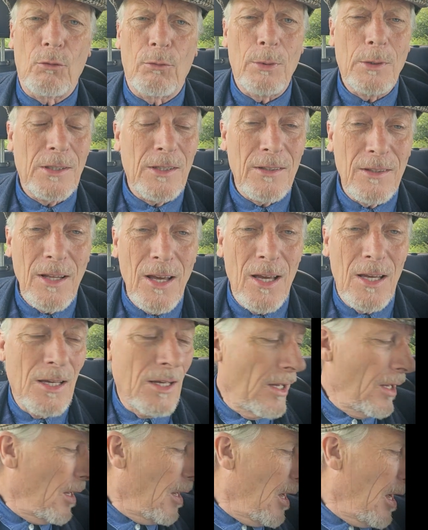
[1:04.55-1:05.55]
For today,
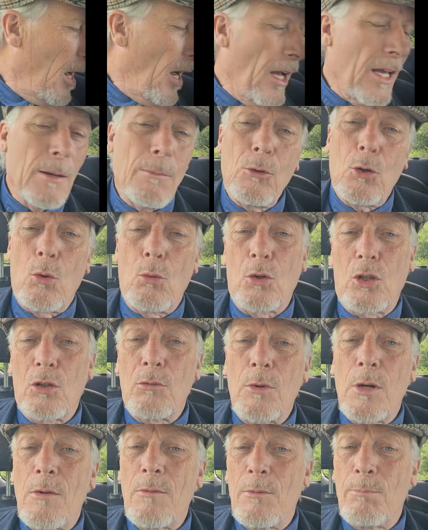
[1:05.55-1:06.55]
I am going to
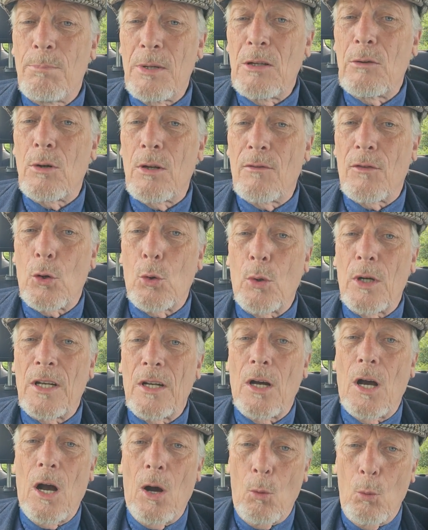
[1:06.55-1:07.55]
be reviewing
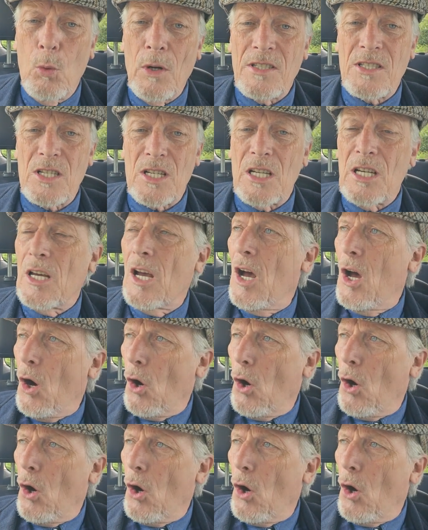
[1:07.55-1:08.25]
a whiskey,